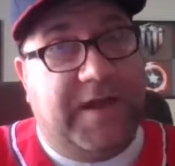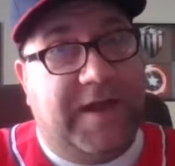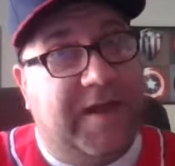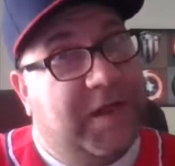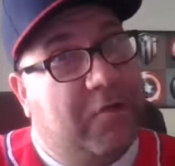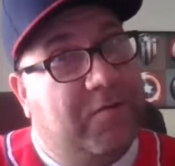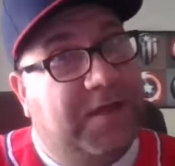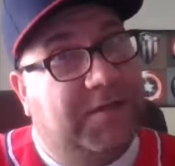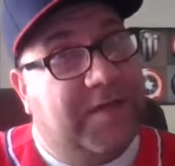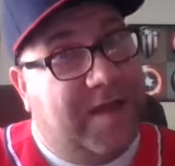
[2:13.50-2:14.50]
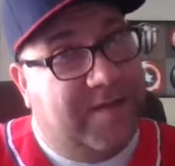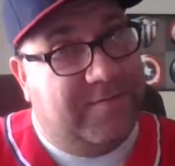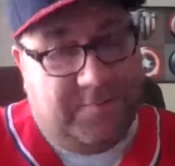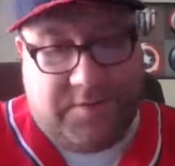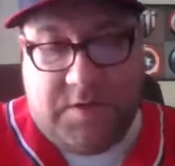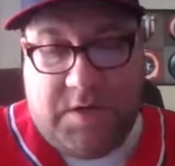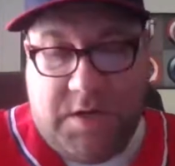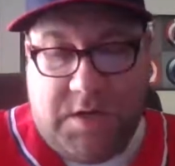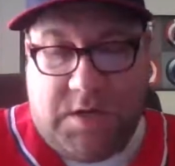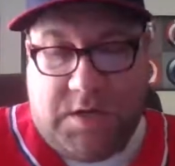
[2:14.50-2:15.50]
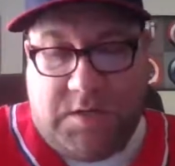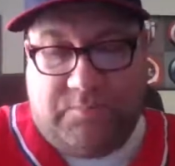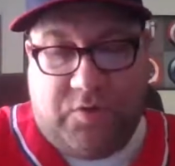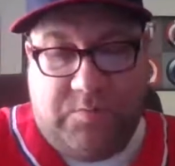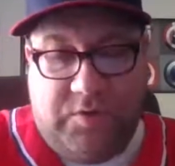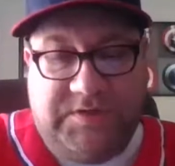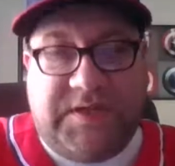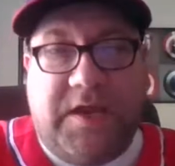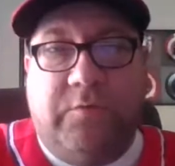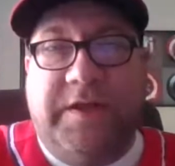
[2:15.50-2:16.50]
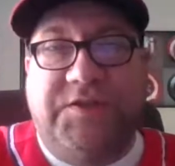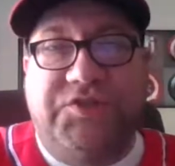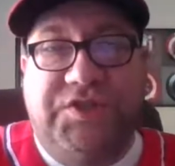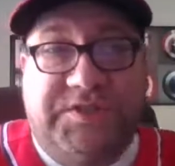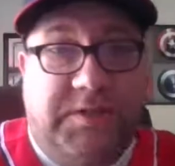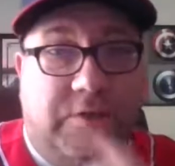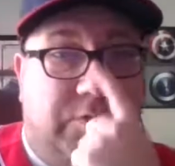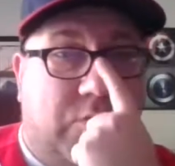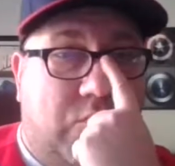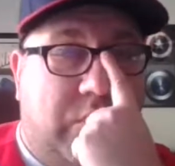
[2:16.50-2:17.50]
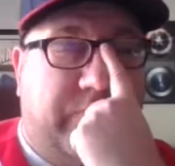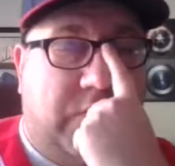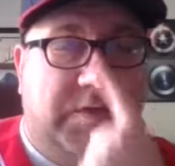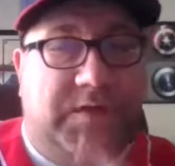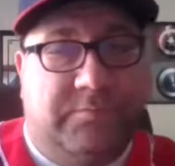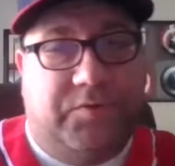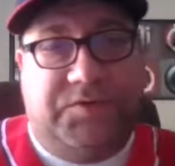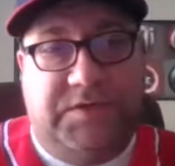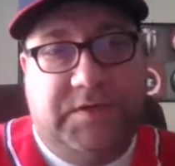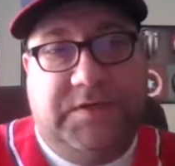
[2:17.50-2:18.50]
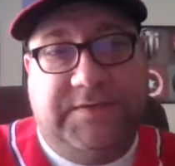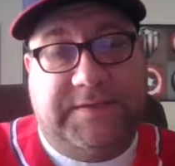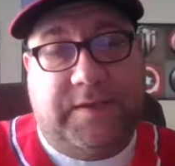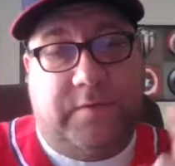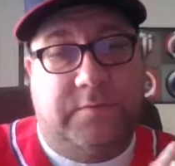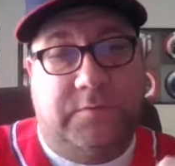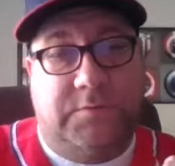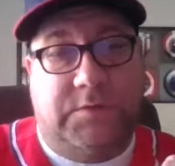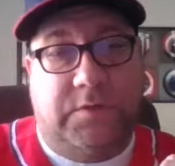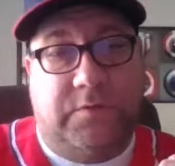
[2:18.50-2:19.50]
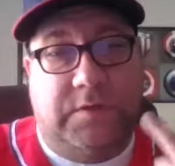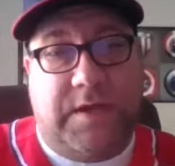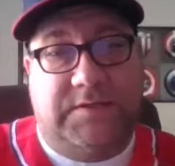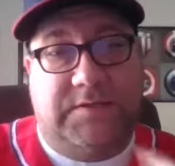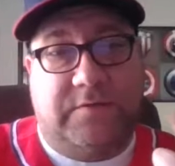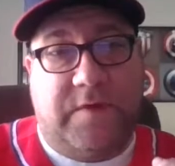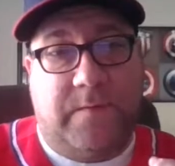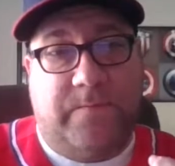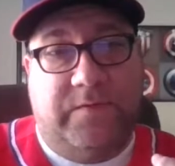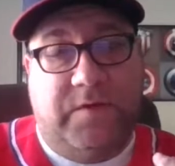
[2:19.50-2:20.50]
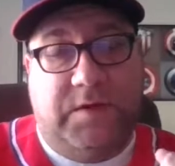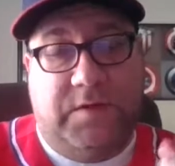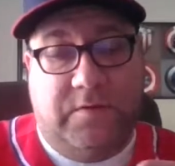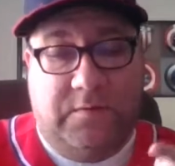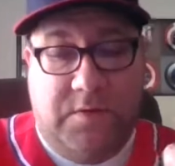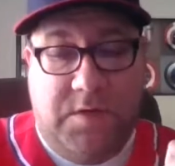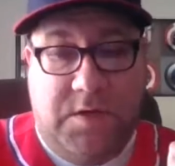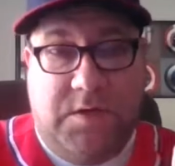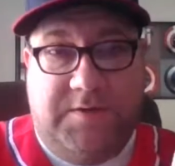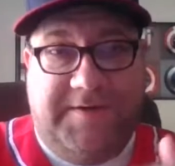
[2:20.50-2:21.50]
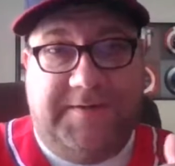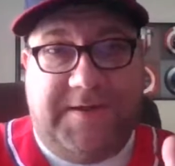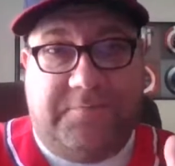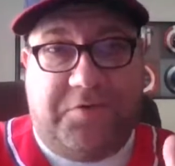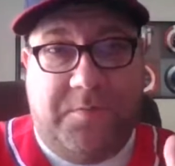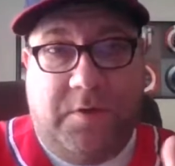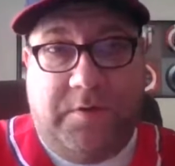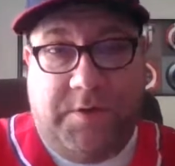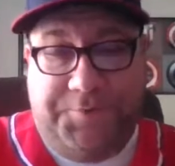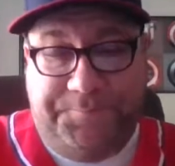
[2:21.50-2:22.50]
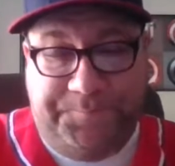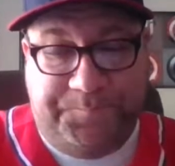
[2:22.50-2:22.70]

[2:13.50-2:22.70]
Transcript: Got to hang on to get that promo discount with SGC on your order for a 10% discount. So you got to stick around for the video to get that promo code.